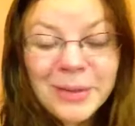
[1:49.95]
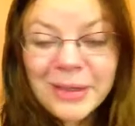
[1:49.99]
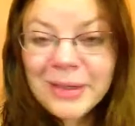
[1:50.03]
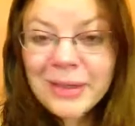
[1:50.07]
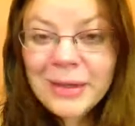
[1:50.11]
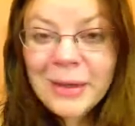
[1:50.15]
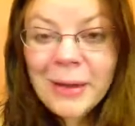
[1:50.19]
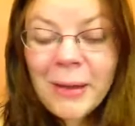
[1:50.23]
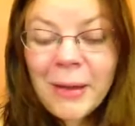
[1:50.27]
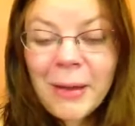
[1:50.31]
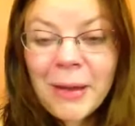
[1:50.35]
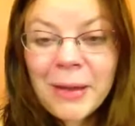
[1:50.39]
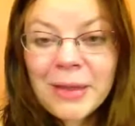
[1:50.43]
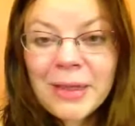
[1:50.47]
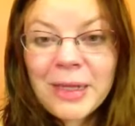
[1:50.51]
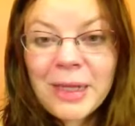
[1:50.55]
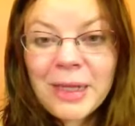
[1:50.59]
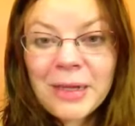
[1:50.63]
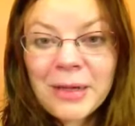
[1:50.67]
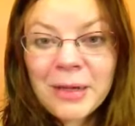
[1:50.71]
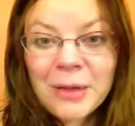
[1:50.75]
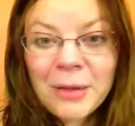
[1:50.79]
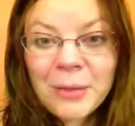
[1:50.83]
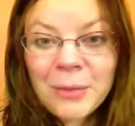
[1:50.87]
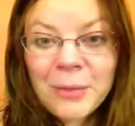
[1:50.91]
and
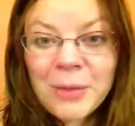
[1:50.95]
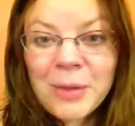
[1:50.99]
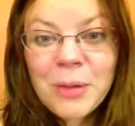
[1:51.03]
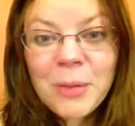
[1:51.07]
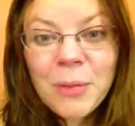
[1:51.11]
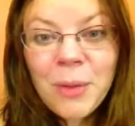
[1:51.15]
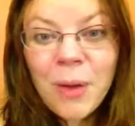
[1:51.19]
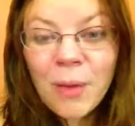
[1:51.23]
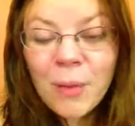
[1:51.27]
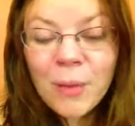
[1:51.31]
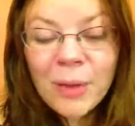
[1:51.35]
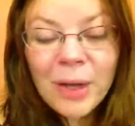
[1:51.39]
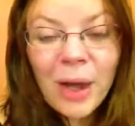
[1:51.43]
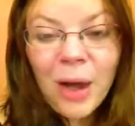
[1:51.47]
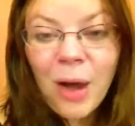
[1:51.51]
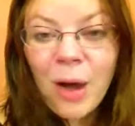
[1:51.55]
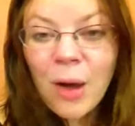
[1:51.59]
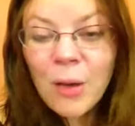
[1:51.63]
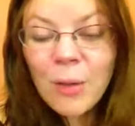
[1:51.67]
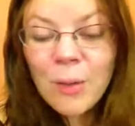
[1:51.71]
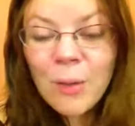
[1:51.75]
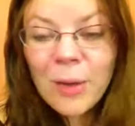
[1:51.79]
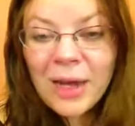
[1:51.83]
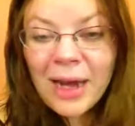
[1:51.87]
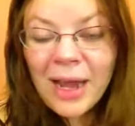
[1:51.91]
then we we
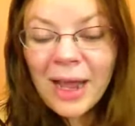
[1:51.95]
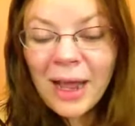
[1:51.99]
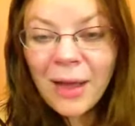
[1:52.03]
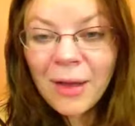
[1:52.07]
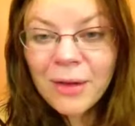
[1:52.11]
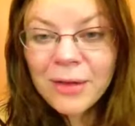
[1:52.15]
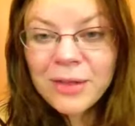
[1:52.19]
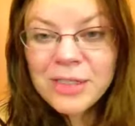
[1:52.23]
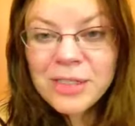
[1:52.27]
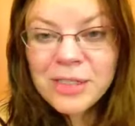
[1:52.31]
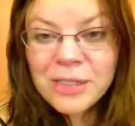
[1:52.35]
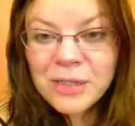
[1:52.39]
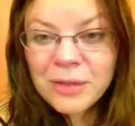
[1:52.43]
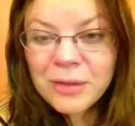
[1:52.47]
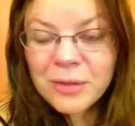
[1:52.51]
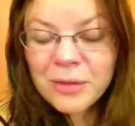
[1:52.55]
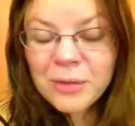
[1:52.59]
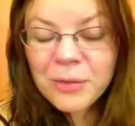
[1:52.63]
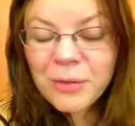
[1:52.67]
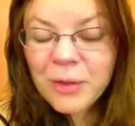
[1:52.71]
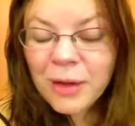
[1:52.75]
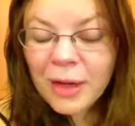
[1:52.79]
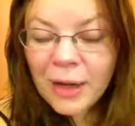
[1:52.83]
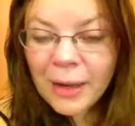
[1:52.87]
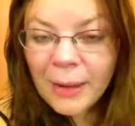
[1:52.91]
all went out
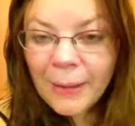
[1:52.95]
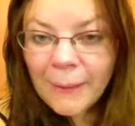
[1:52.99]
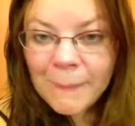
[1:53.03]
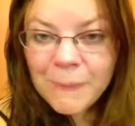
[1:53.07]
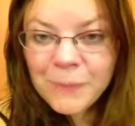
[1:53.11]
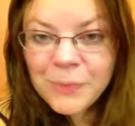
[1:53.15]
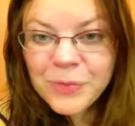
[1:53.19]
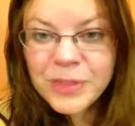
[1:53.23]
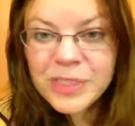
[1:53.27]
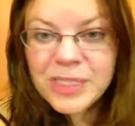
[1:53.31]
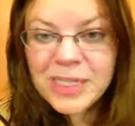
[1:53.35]
to um,